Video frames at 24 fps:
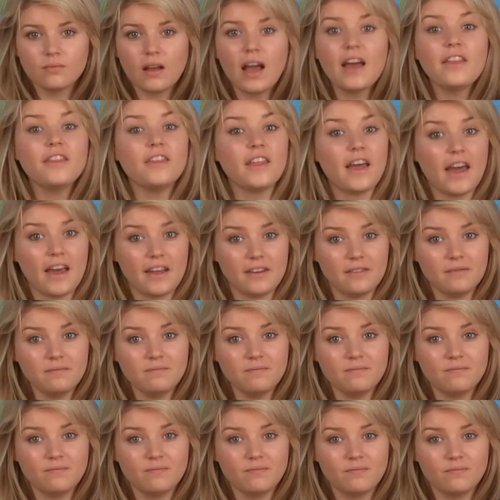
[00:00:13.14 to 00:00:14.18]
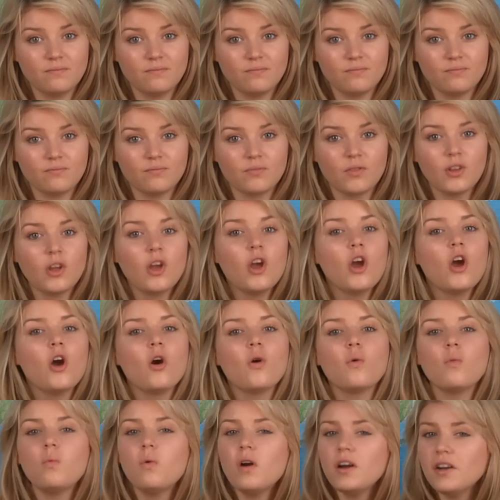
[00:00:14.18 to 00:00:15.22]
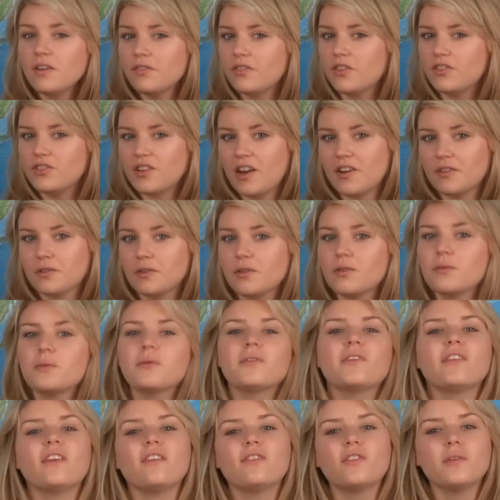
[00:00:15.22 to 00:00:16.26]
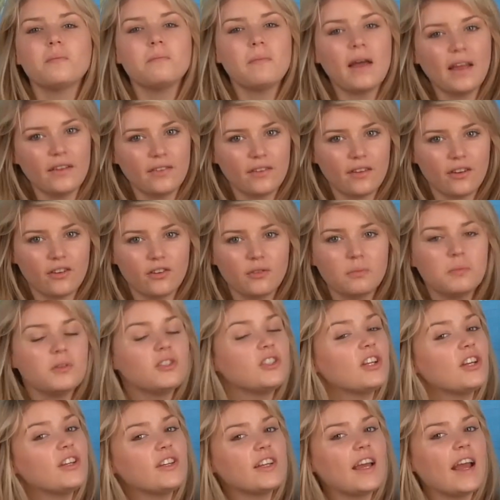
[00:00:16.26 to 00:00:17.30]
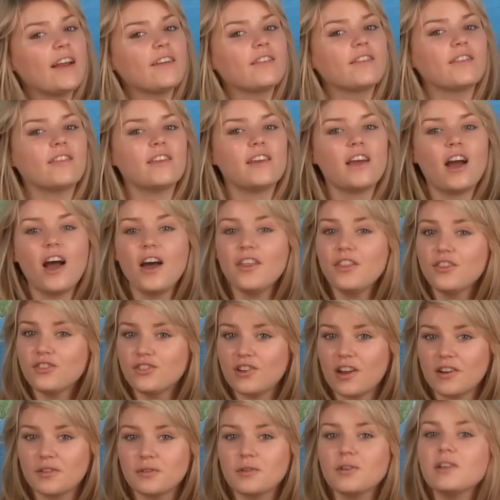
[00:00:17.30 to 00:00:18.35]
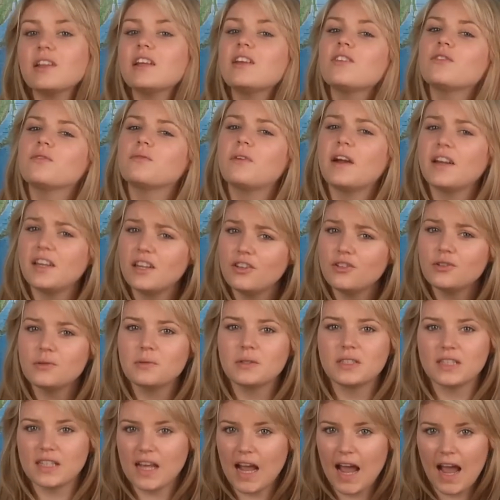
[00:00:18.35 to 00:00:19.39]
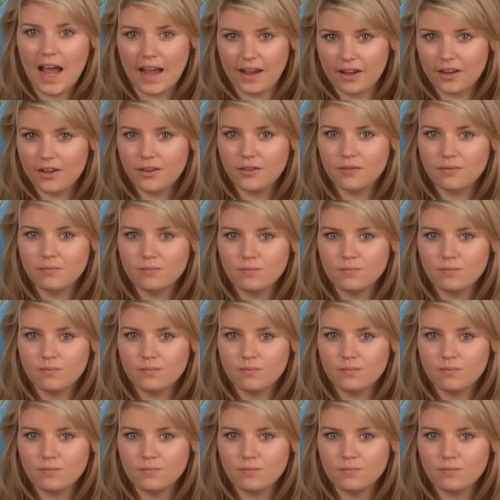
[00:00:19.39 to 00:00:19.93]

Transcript: And then, one of the generals receives a message which indicates the other general is ready to attack.